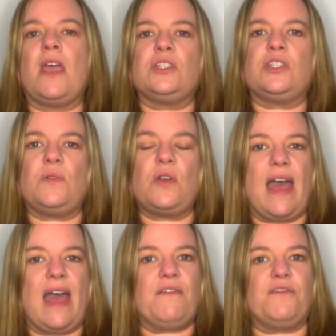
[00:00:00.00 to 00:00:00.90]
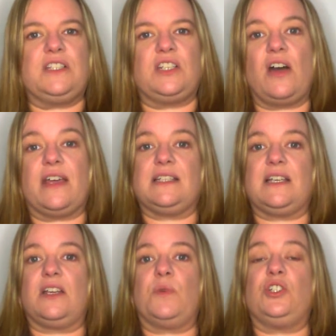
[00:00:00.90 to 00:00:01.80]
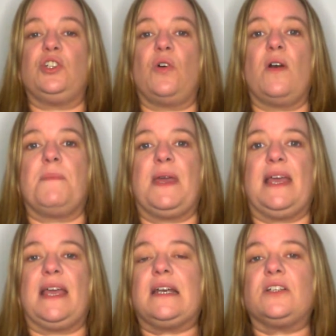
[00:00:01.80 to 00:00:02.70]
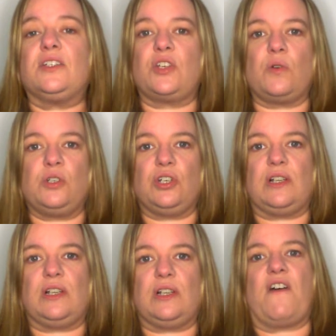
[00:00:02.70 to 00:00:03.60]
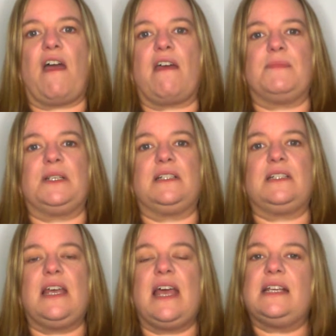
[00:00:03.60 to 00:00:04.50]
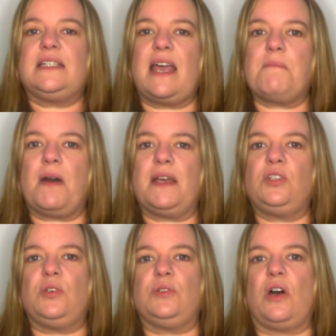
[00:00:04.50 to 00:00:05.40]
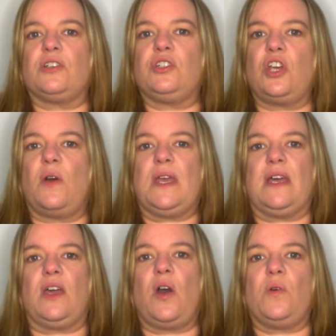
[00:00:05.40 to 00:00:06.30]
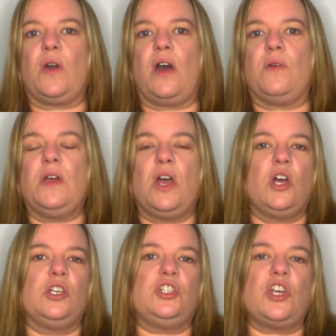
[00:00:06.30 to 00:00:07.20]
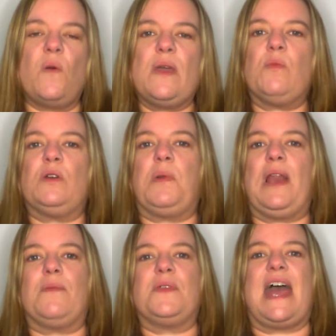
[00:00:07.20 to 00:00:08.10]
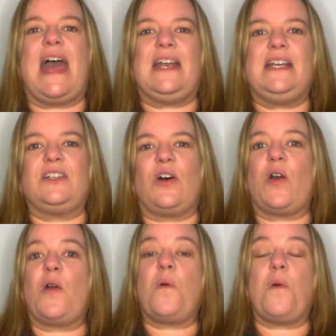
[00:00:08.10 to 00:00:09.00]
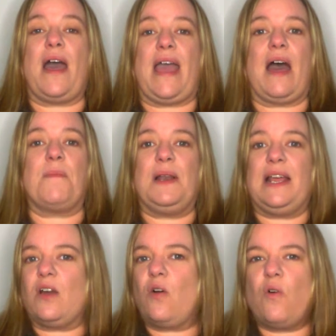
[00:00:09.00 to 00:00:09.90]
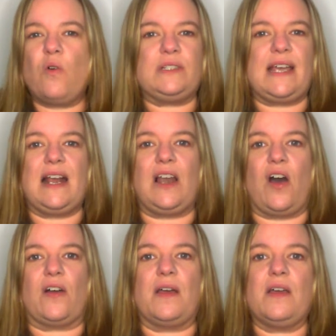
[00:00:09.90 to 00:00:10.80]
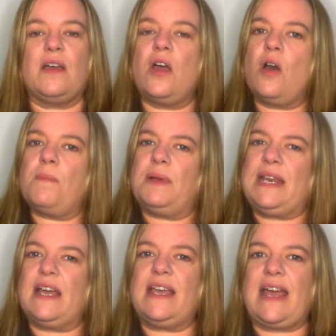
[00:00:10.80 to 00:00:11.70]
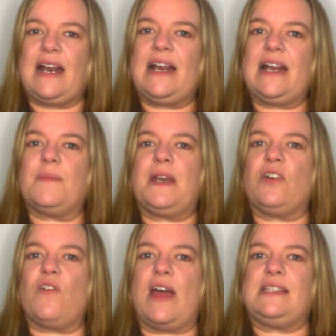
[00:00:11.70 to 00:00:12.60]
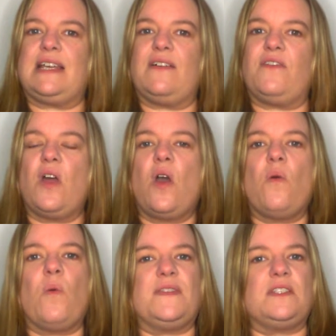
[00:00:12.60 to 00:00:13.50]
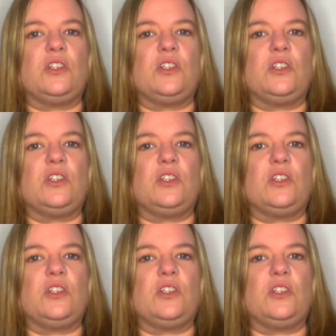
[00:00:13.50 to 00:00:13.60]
So not every dog is going to enjoy being in a social environment. Take my two dogs, Joey and Coco. Joey would play with any dog quite happily all day long, but he can get a little bit aggressive when there's a